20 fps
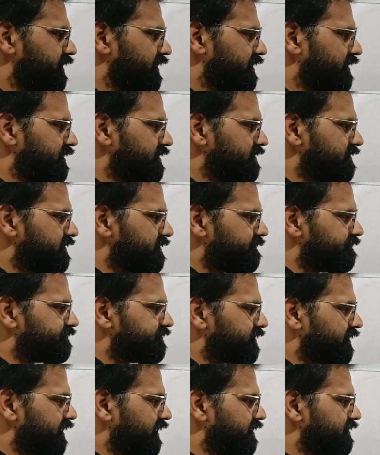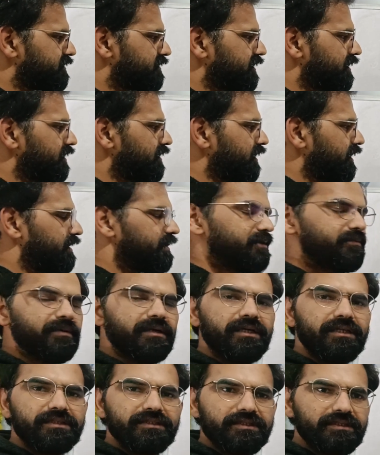that is National
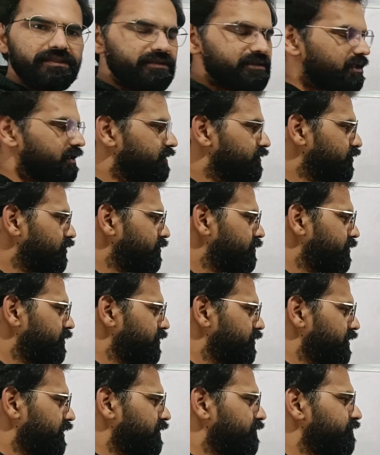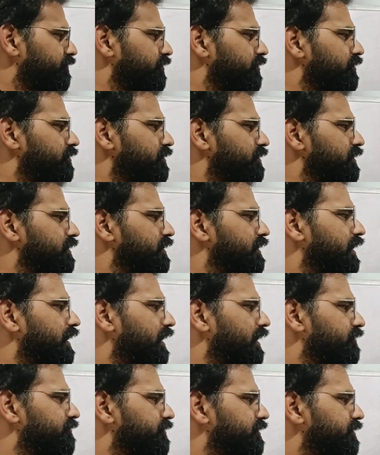Animal Disease Control Program for
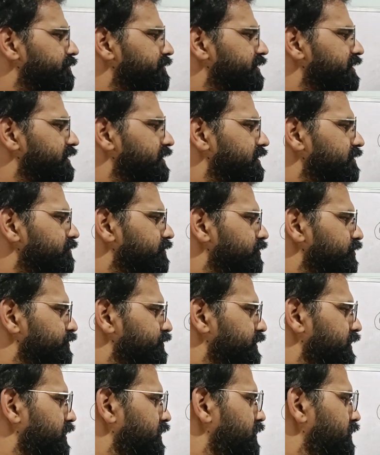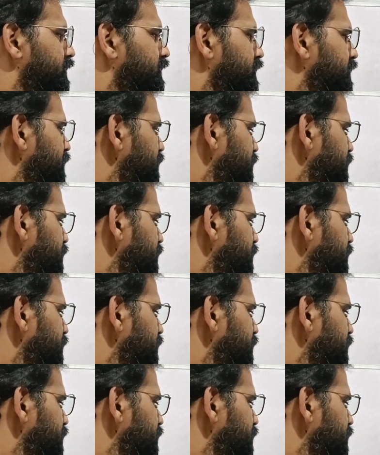FMD and brucella.